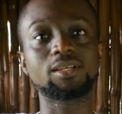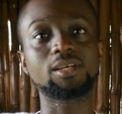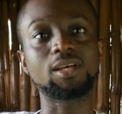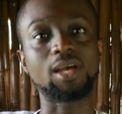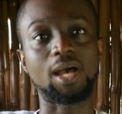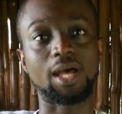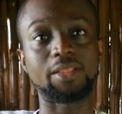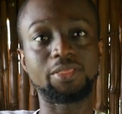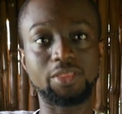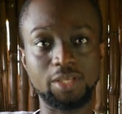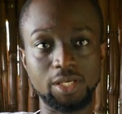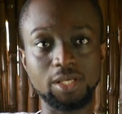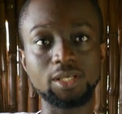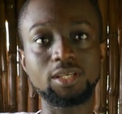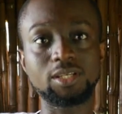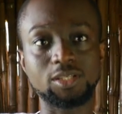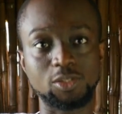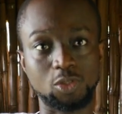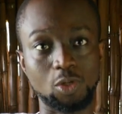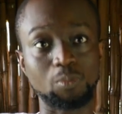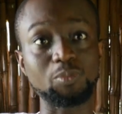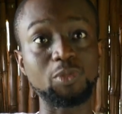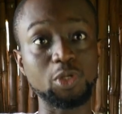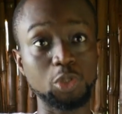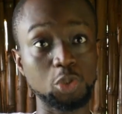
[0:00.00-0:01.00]
I think it's
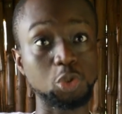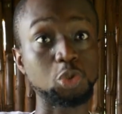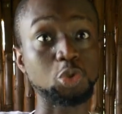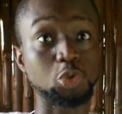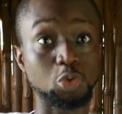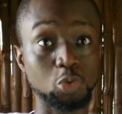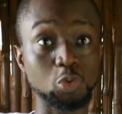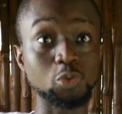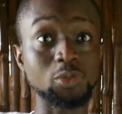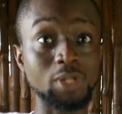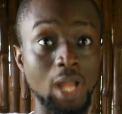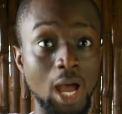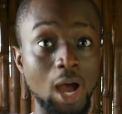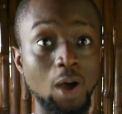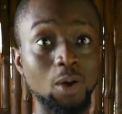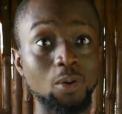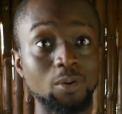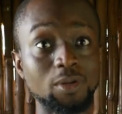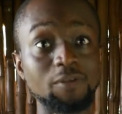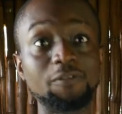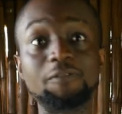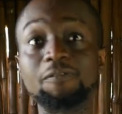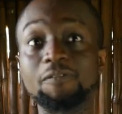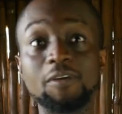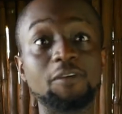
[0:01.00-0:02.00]
something you should do now,
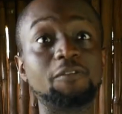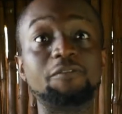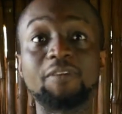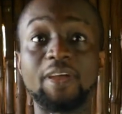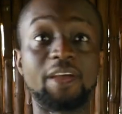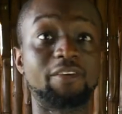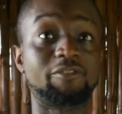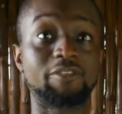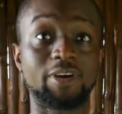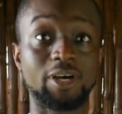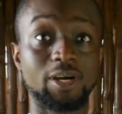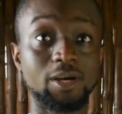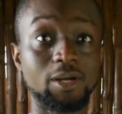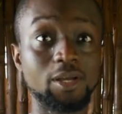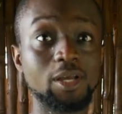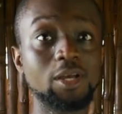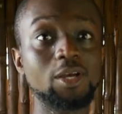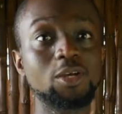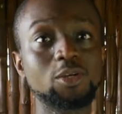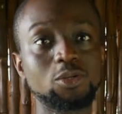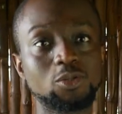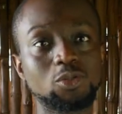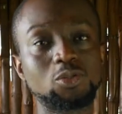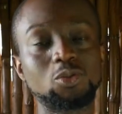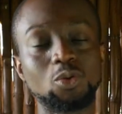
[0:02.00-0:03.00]
if ever.
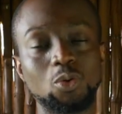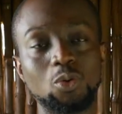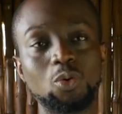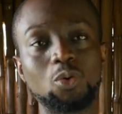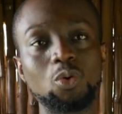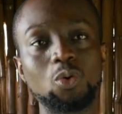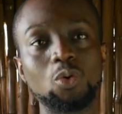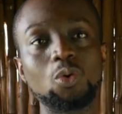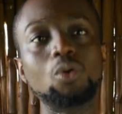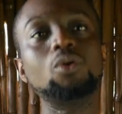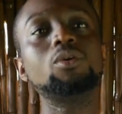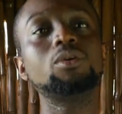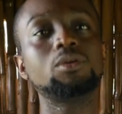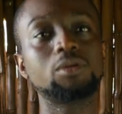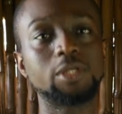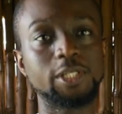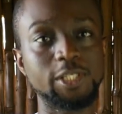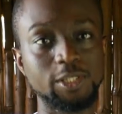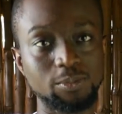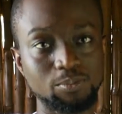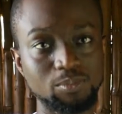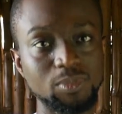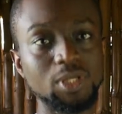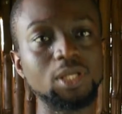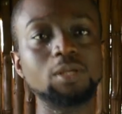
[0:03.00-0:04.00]
So he
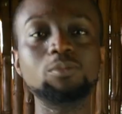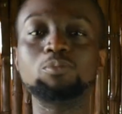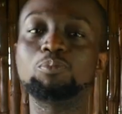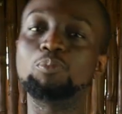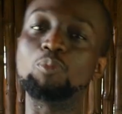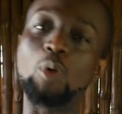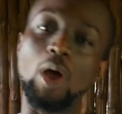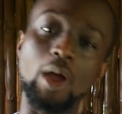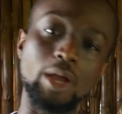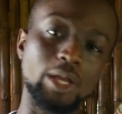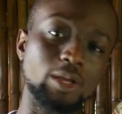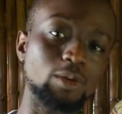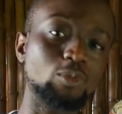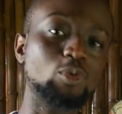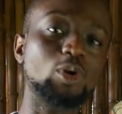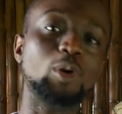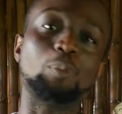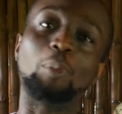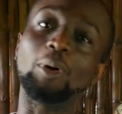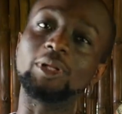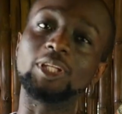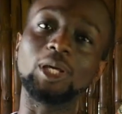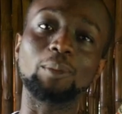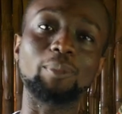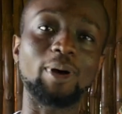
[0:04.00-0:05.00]

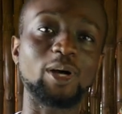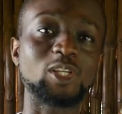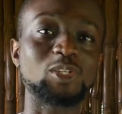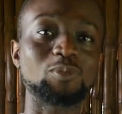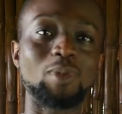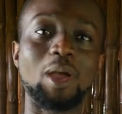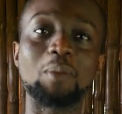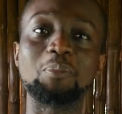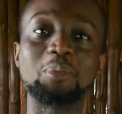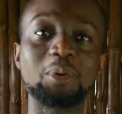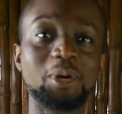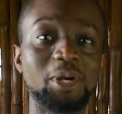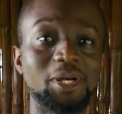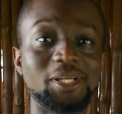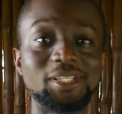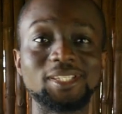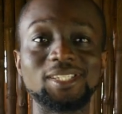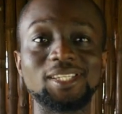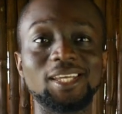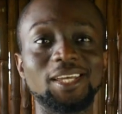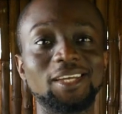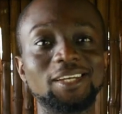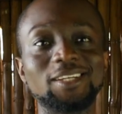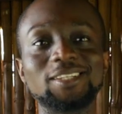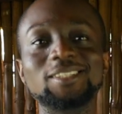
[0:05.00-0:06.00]
reported back to my parents
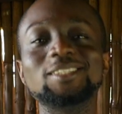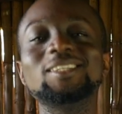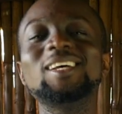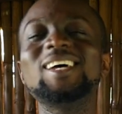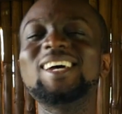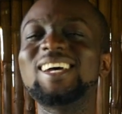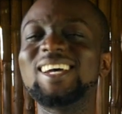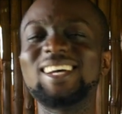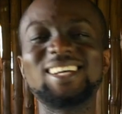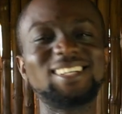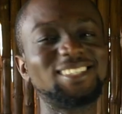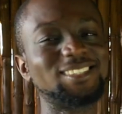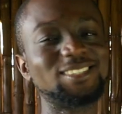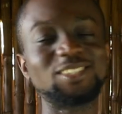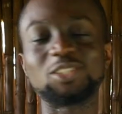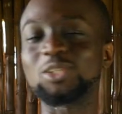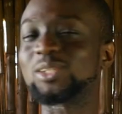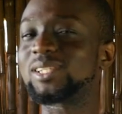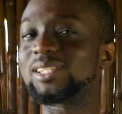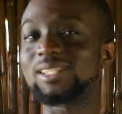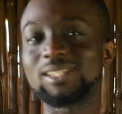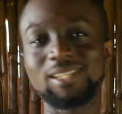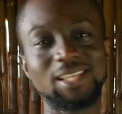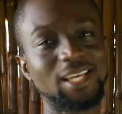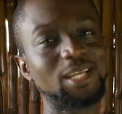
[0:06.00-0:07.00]
saying,
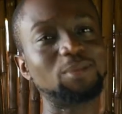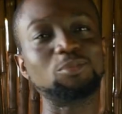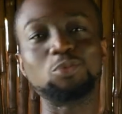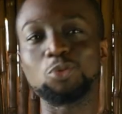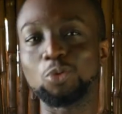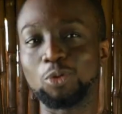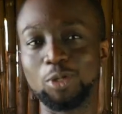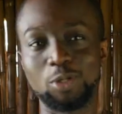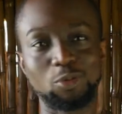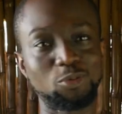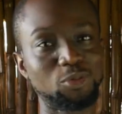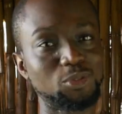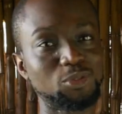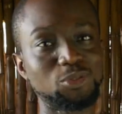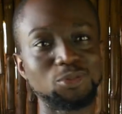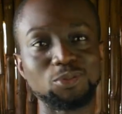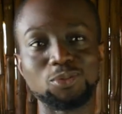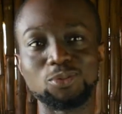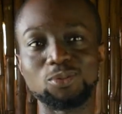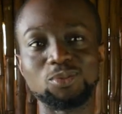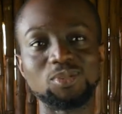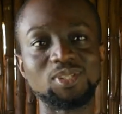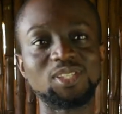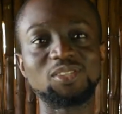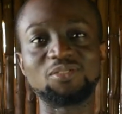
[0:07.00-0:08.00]
just let him do what he wants to
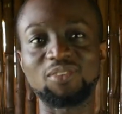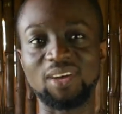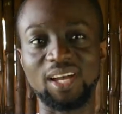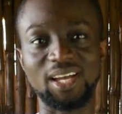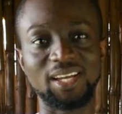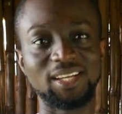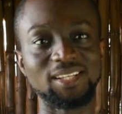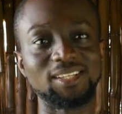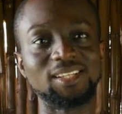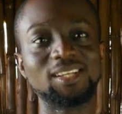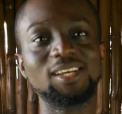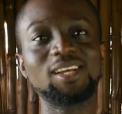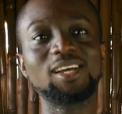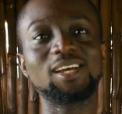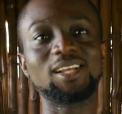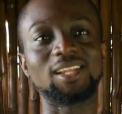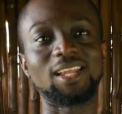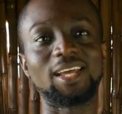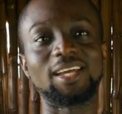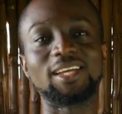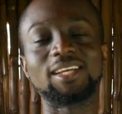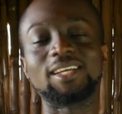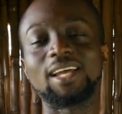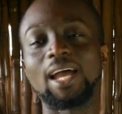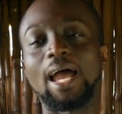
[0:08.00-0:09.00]
do, it's fine. Yeah.
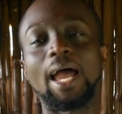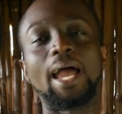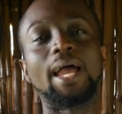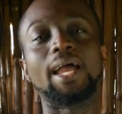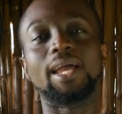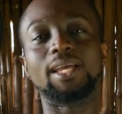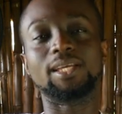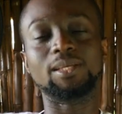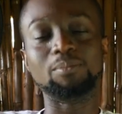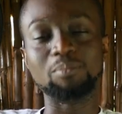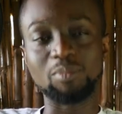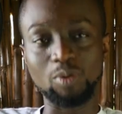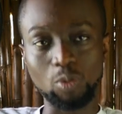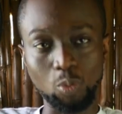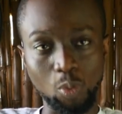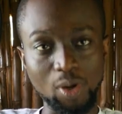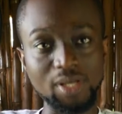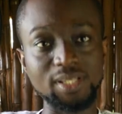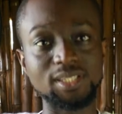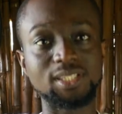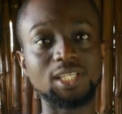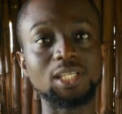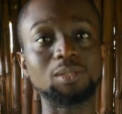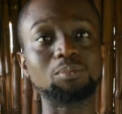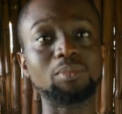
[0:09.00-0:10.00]
Like, what
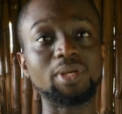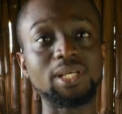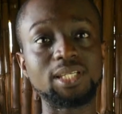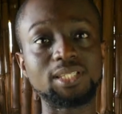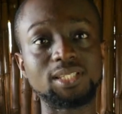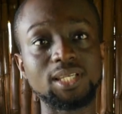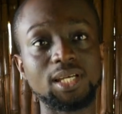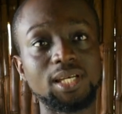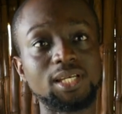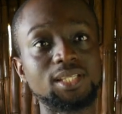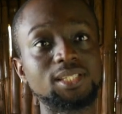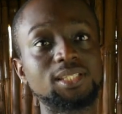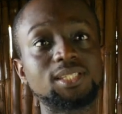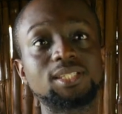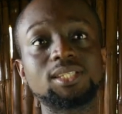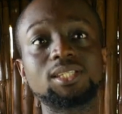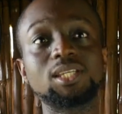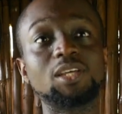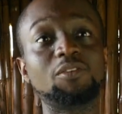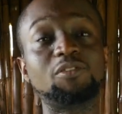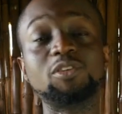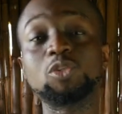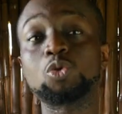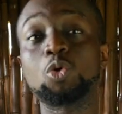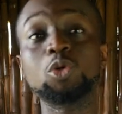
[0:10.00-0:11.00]
he's saying makes sense.
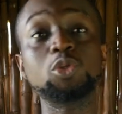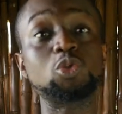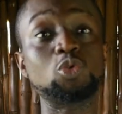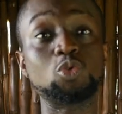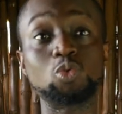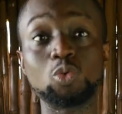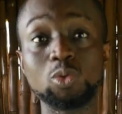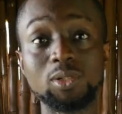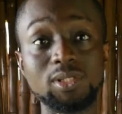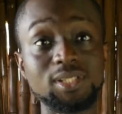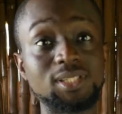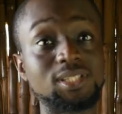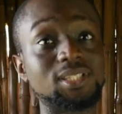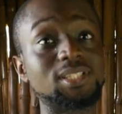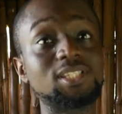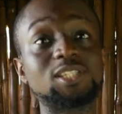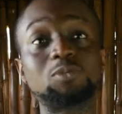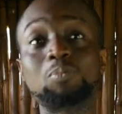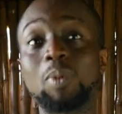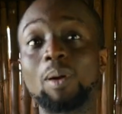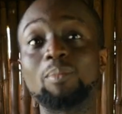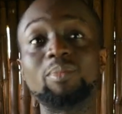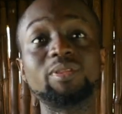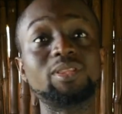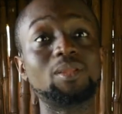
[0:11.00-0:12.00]
If he's going to do it, this is
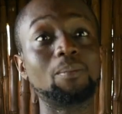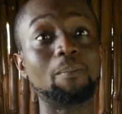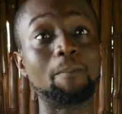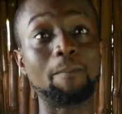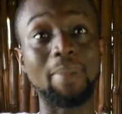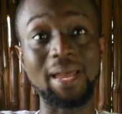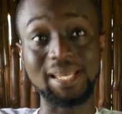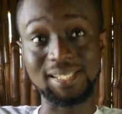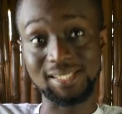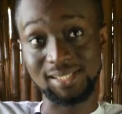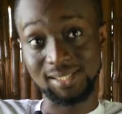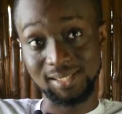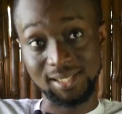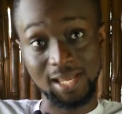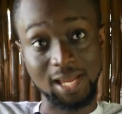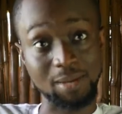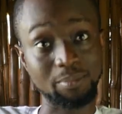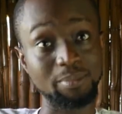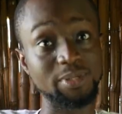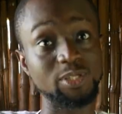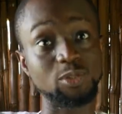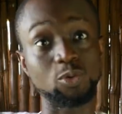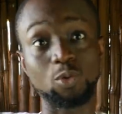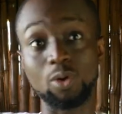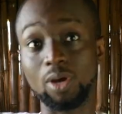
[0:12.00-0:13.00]
probably the best time
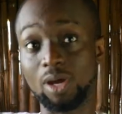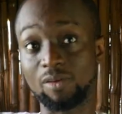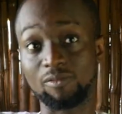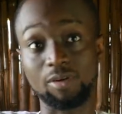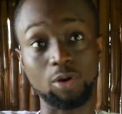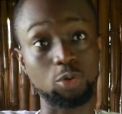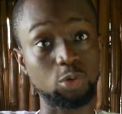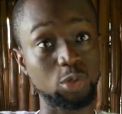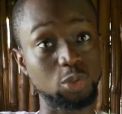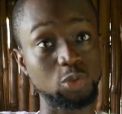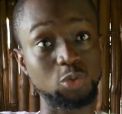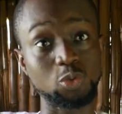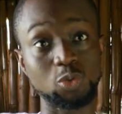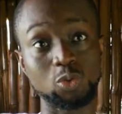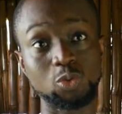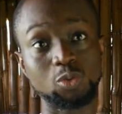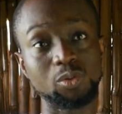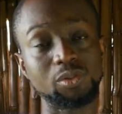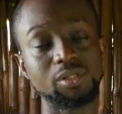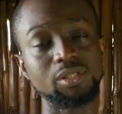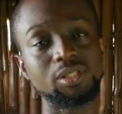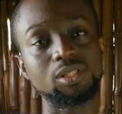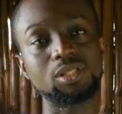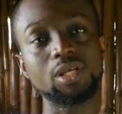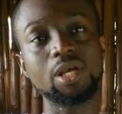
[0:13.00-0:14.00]
he's ever going to
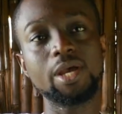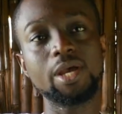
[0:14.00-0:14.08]
do it.